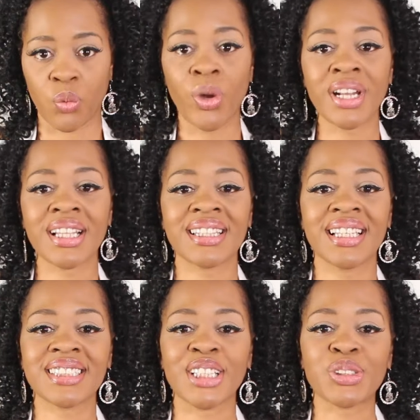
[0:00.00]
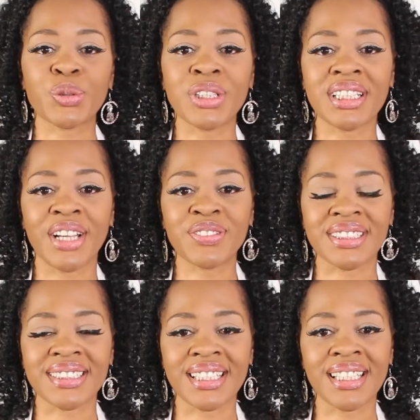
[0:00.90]
One of the things I truly love
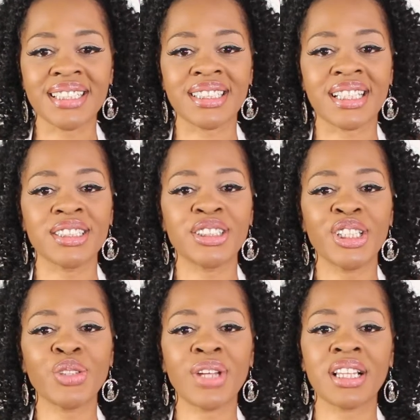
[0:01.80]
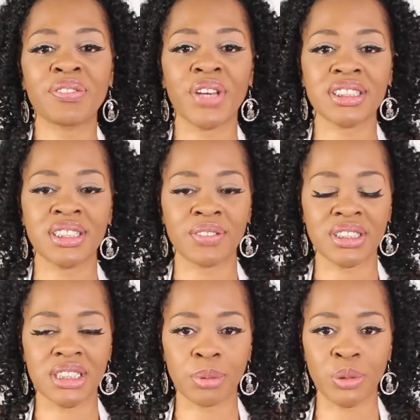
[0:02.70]
to see is the continued elevation of
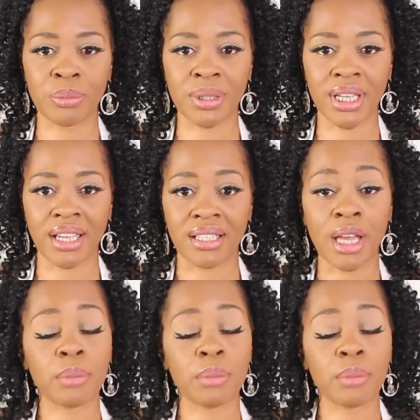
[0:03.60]
the WNBA.